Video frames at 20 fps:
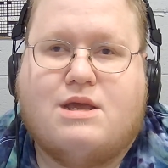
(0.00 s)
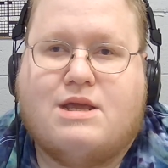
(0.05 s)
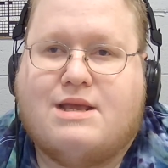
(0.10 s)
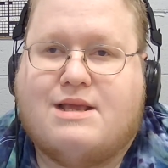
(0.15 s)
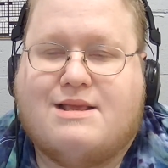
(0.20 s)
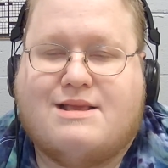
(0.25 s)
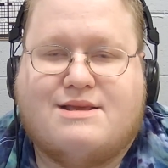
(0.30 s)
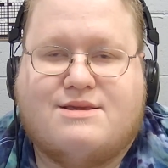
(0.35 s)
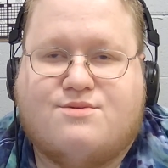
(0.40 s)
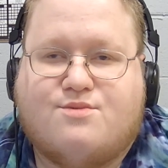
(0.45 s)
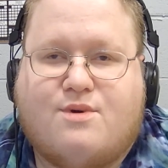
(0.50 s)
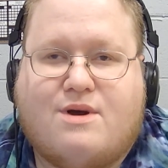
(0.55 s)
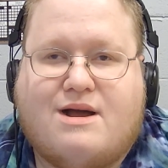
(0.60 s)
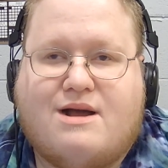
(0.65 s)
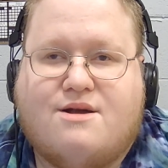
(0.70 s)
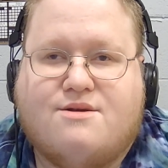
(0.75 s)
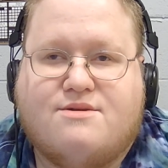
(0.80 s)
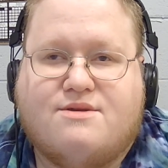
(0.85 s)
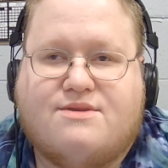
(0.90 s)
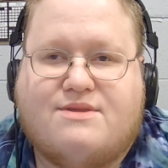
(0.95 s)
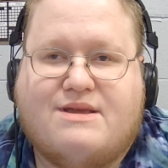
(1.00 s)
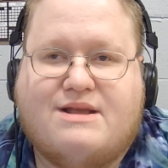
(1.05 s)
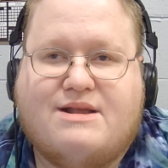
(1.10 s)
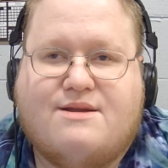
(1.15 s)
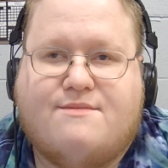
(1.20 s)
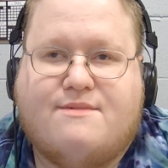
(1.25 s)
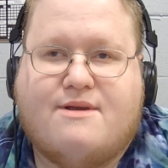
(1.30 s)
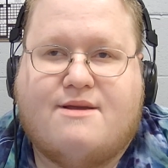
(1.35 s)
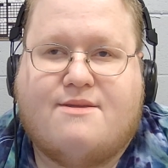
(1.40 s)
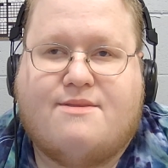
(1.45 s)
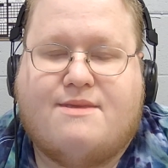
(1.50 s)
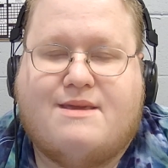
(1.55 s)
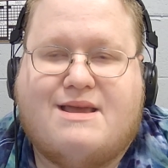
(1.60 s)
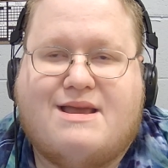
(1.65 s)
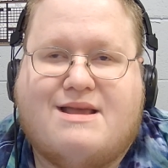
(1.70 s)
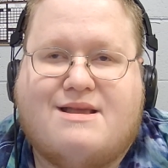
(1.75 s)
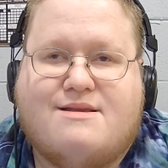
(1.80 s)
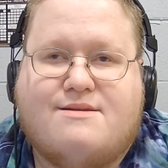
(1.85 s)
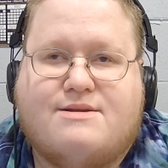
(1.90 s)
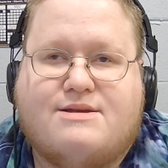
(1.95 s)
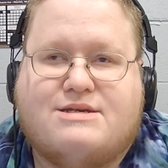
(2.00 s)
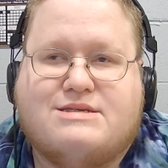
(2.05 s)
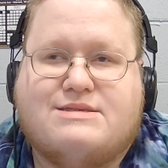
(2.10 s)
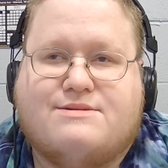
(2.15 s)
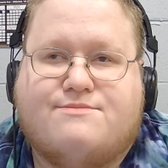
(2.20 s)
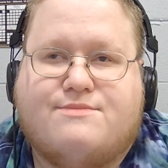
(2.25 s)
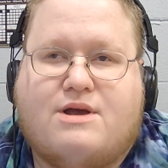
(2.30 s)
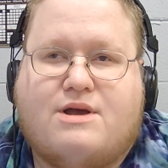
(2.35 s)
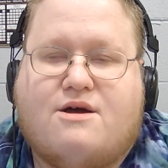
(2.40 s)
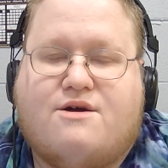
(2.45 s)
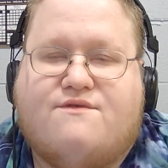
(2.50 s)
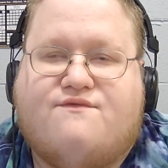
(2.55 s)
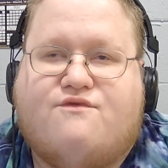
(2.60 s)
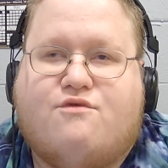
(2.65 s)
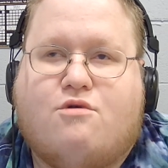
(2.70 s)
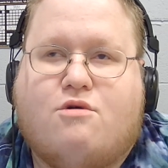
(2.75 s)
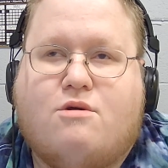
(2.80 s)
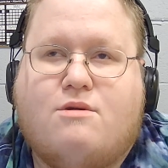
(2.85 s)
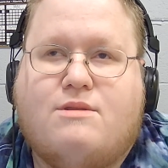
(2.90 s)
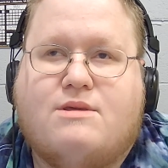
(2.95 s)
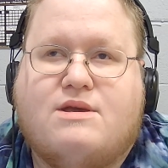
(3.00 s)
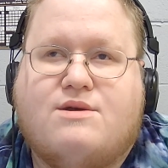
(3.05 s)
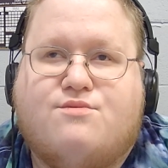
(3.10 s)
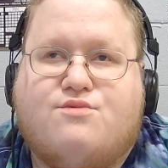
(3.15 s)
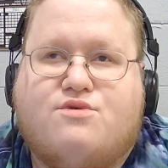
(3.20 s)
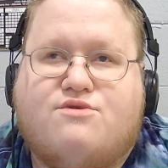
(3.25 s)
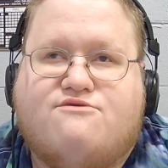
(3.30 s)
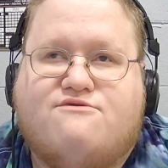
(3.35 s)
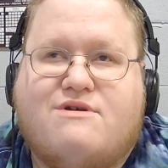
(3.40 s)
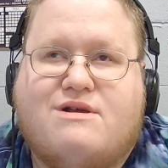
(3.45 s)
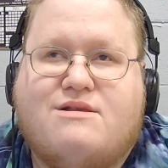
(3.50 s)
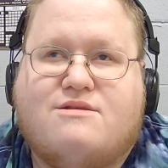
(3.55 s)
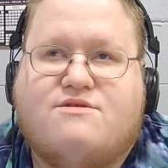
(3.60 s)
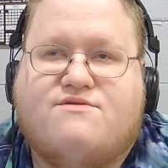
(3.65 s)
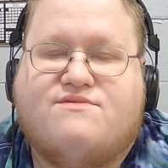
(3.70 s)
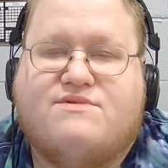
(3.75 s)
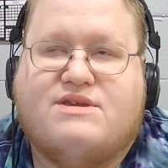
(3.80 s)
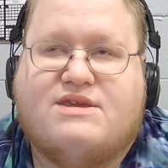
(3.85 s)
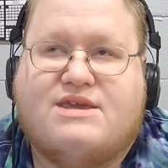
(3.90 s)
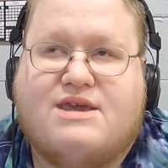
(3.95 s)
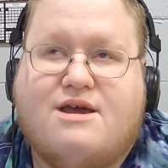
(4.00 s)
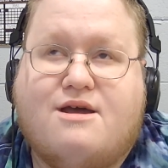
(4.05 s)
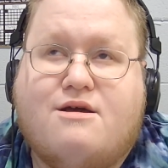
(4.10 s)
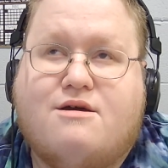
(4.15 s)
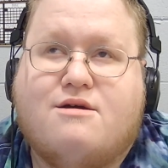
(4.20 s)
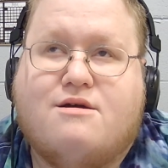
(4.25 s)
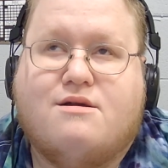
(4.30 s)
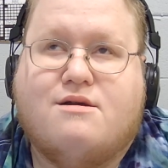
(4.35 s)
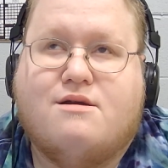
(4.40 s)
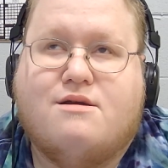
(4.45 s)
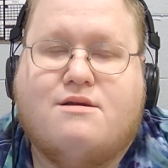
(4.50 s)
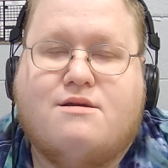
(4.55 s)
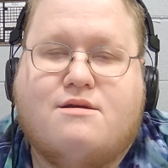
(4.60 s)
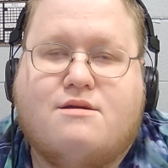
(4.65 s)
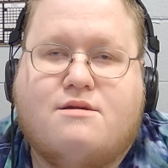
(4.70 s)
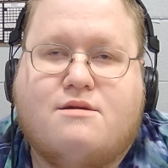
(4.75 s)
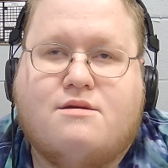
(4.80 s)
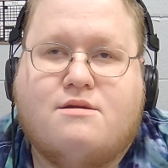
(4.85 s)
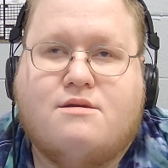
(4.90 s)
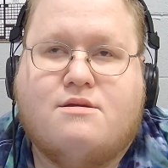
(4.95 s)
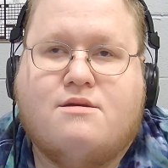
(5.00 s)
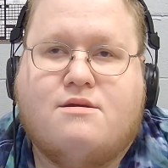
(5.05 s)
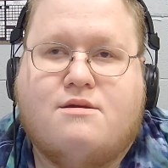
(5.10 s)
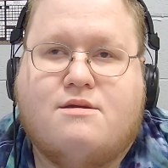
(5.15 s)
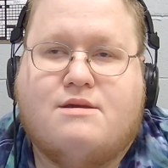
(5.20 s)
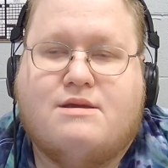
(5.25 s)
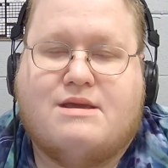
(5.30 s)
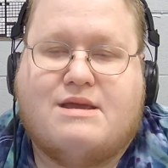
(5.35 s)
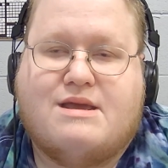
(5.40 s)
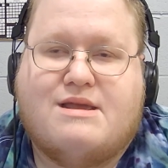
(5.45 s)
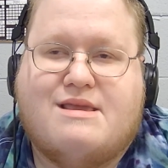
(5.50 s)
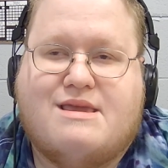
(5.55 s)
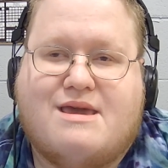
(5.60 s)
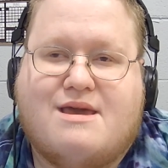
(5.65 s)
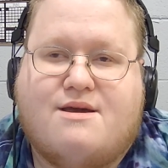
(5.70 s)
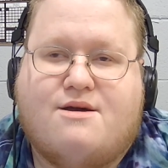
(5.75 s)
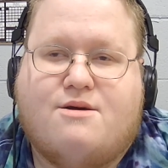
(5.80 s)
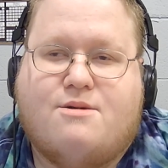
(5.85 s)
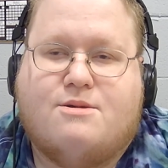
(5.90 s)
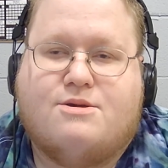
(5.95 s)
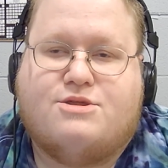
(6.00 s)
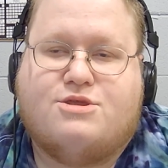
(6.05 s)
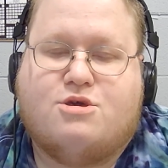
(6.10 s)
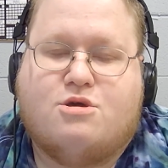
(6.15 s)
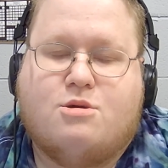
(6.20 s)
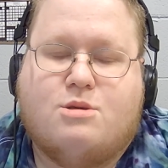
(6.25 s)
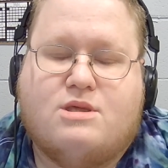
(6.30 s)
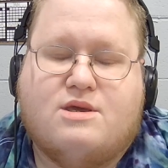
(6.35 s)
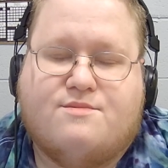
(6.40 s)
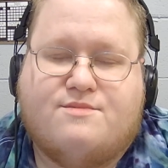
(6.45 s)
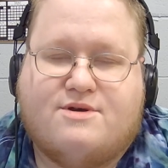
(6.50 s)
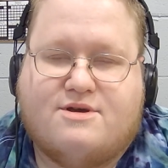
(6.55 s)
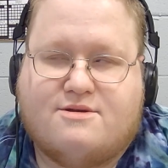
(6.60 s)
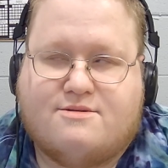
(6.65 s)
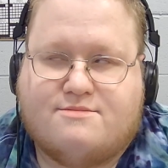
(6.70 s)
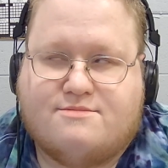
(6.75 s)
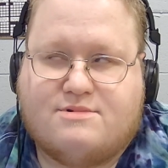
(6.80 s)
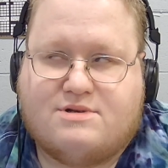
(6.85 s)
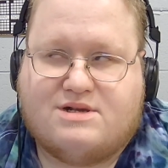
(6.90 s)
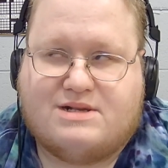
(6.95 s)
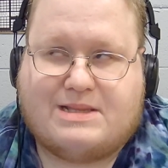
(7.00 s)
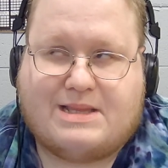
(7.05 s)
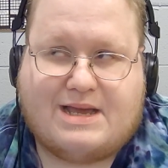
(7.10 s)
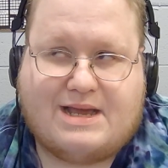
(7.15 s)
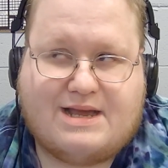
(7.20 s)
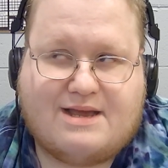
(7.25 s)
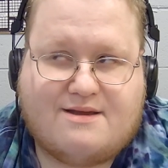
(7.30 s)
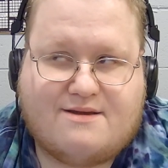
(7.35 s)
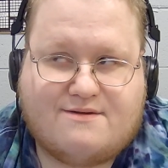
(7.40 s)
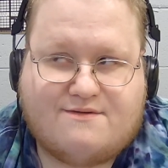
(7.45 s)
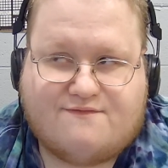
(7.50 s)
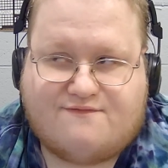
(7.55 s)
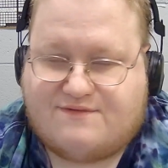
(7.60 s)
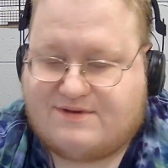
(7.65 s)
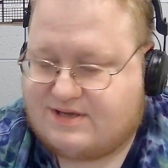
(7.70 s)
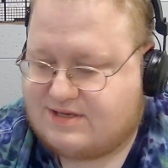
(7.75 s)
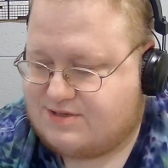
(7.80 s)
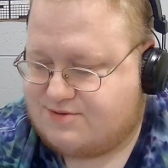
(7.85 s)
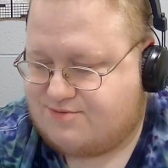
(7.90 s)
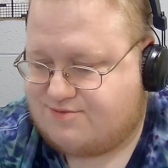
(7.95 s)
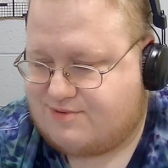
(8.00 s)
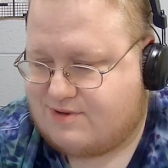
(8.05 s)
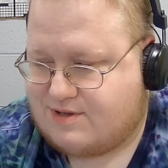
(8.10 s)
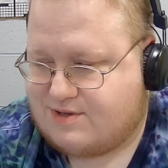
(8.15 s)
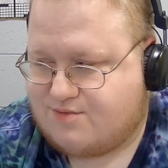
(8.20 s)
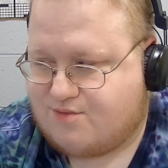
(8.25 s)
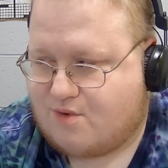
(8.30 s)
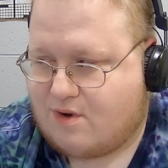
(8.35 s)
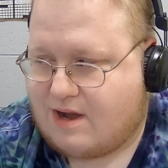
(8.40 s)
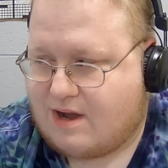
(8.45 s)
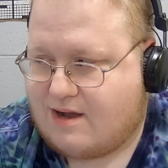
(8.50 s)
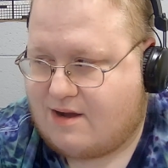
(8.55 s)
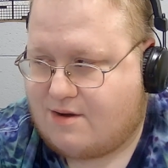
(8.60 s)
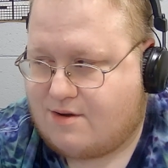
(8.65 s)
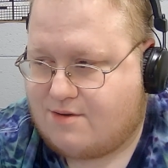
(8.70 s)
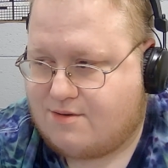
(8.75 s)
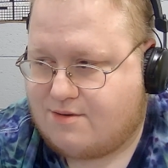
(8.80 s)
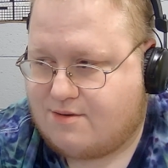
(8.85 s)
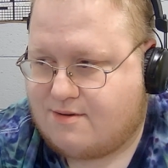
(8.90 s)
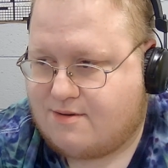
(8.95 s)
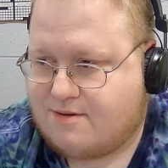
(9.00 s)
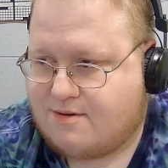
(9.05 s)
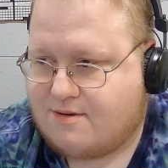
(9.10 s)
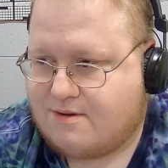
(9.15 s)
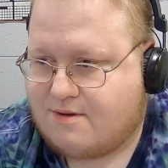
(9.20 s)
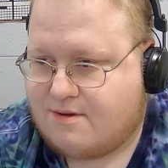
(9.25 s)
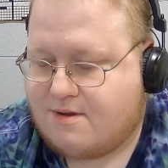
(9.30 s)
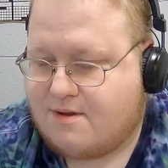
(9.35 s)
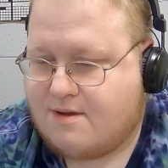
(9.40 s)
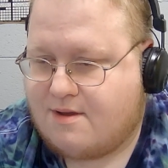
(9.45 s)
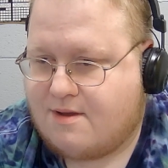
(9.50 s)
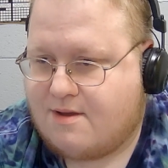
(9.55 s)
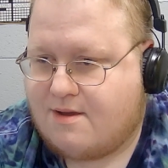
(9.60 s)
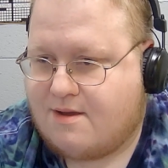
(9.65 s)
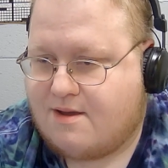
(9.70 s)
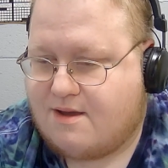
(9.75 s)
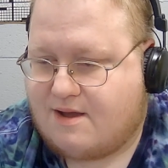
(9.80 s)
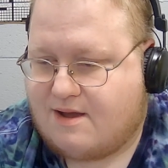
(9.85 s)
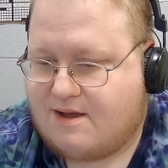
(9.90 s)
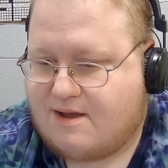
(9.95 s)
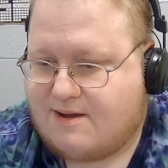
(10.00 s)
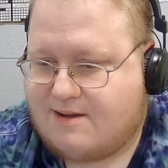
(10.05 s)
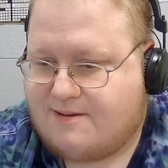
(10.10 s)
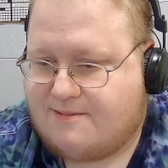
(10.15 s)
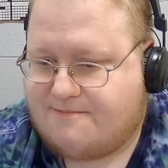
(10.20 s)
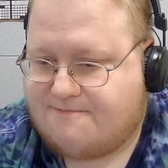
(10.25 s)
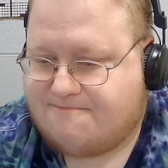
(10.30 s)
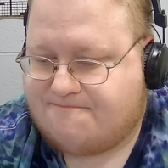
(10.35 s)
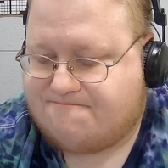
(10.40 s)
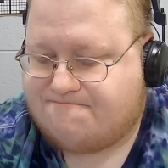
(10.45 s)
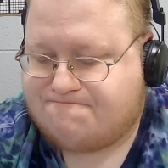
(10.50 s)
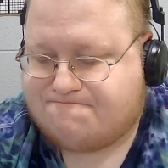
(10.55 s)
And it's wild to think about that because all four of them were relatively young, and now only two of them are alive. It's it's wild. Um,